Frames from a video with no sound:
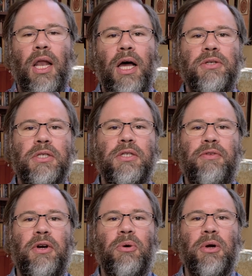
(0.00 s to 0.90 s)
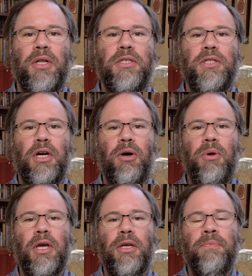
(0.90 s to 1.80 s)
allows us to very quickly zero
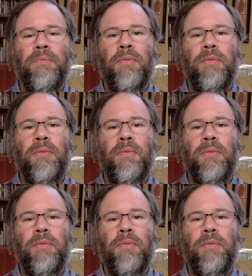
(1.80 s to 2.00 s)
in.